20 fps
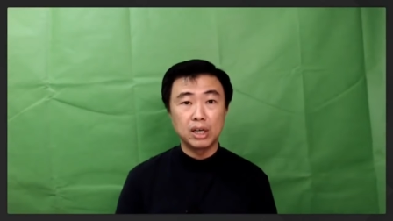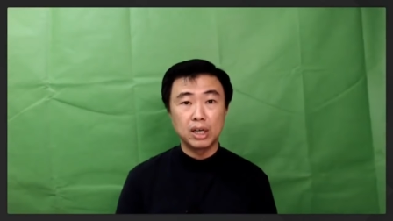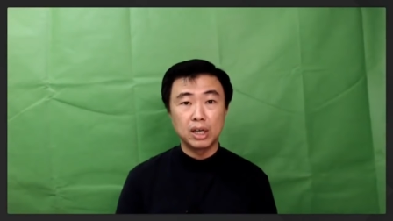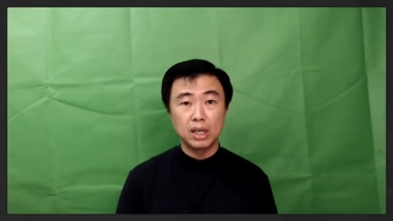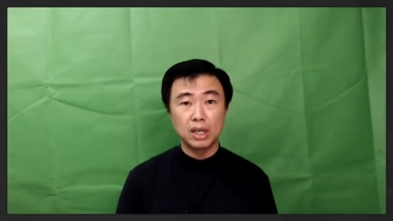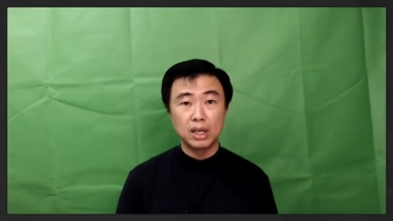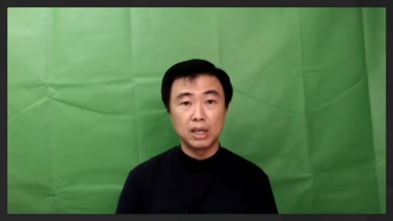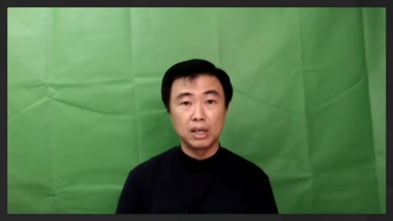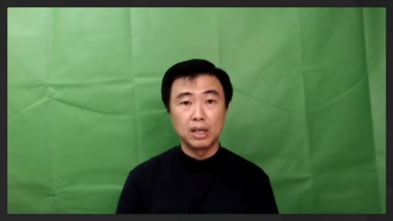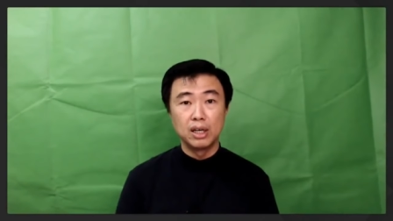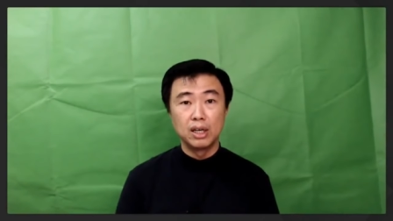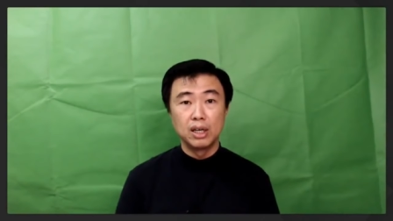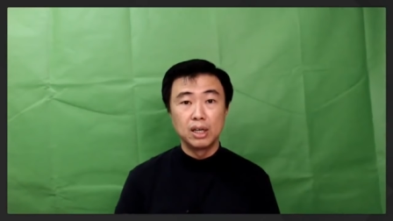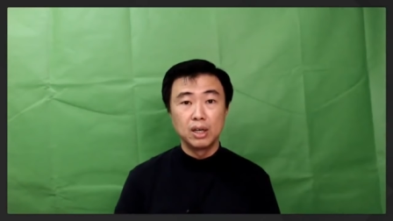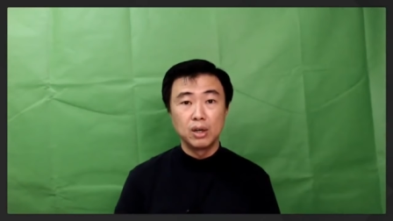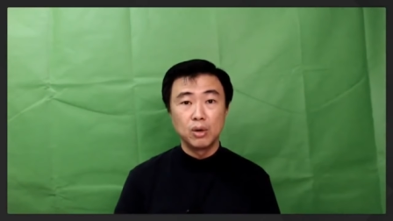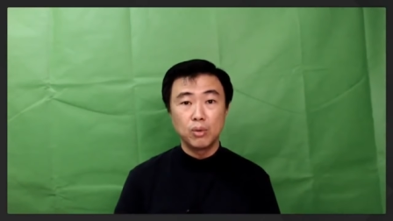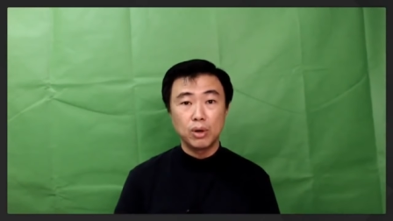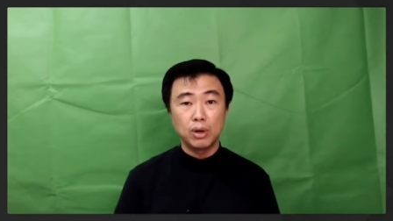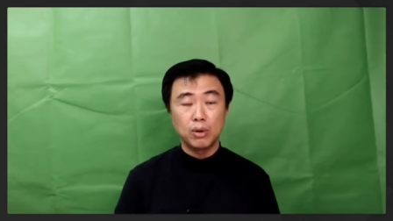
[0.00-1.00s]
Uh,
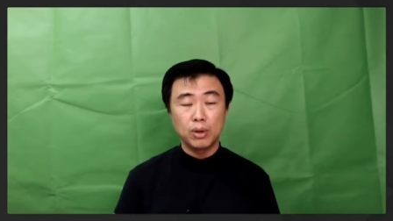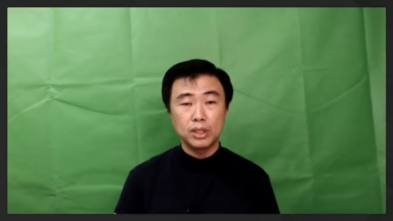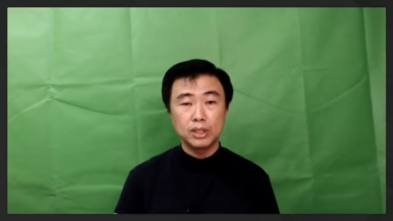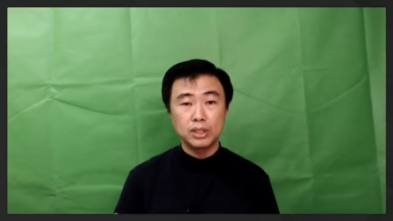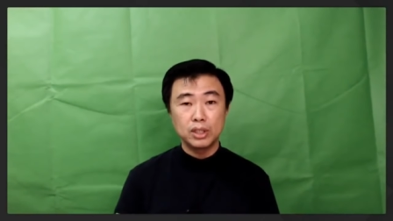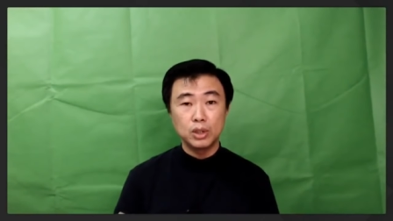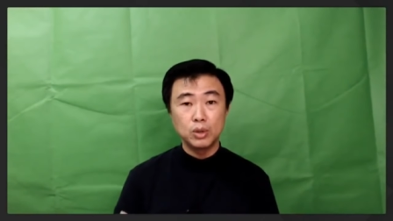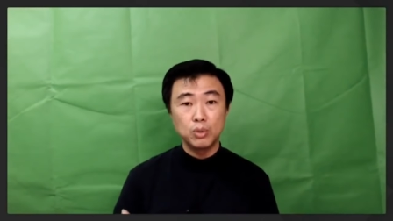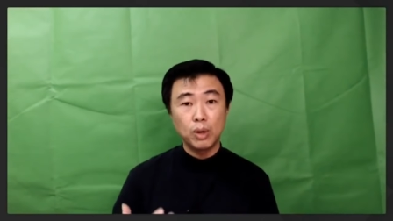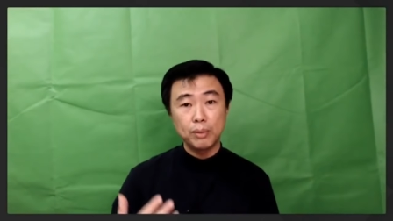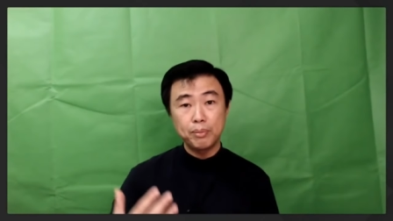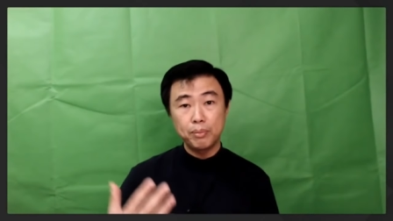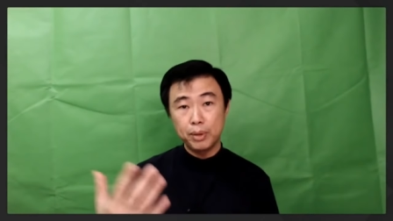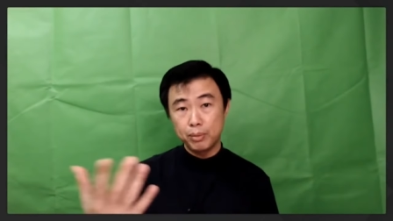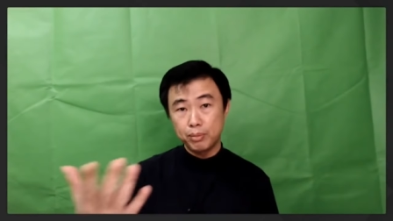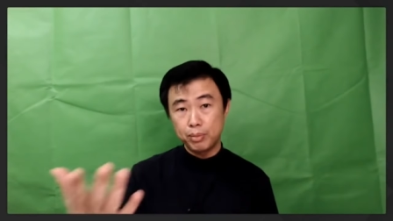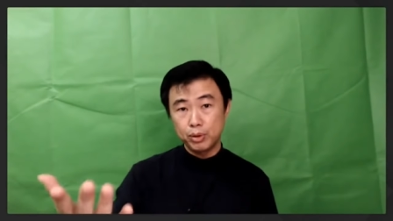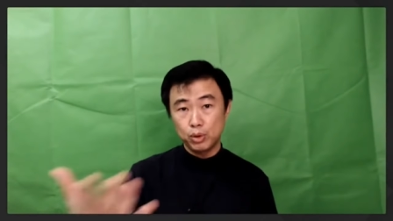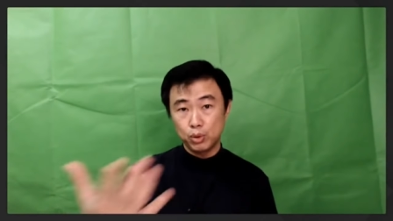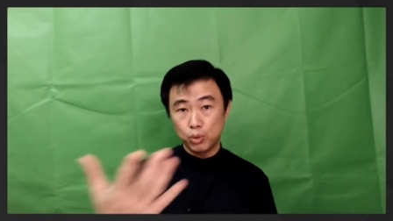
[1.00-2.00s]
what, what is it? You want
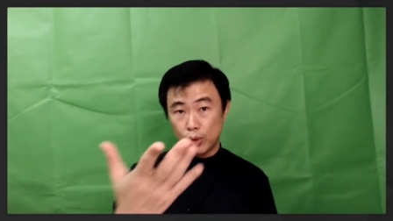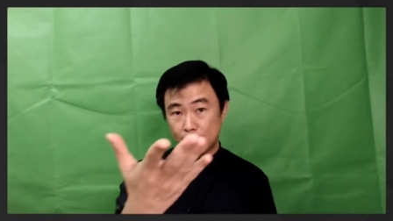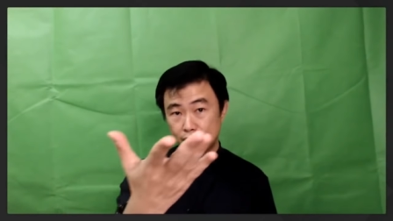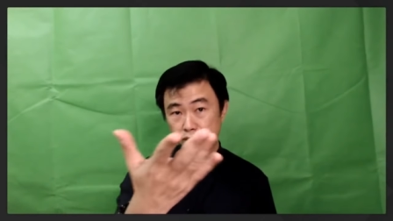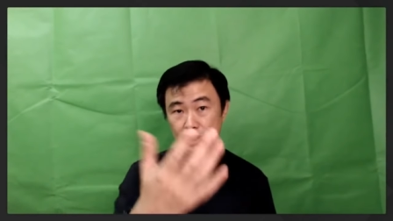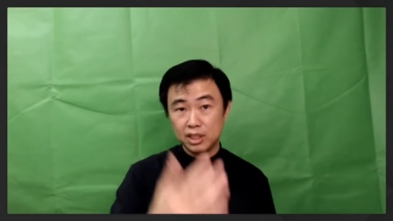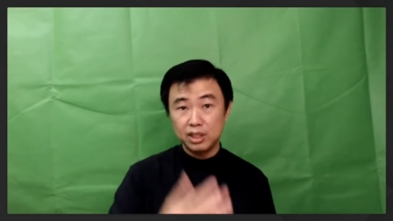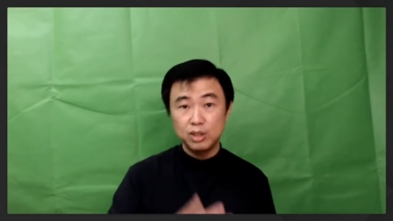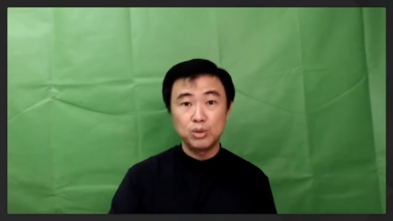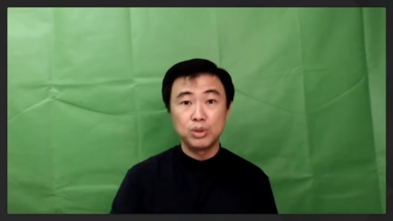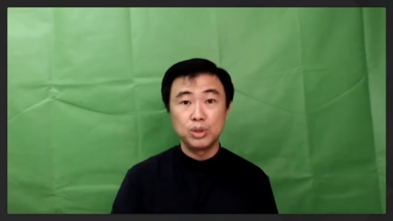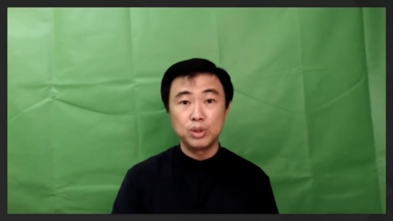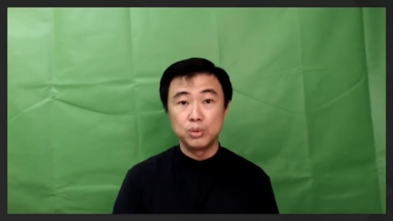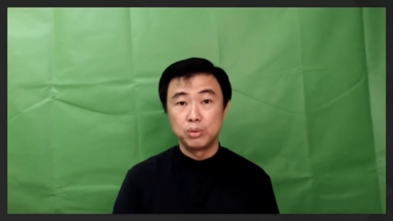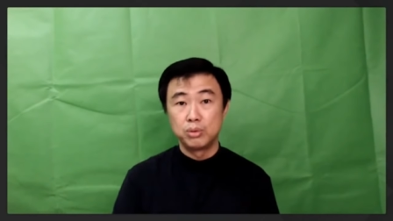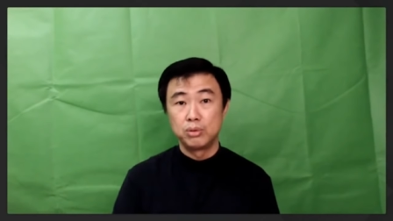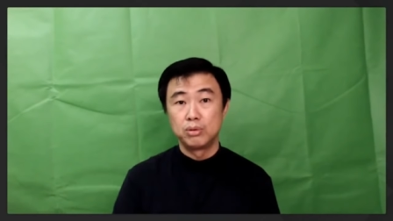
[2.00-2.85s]
people to rescue you.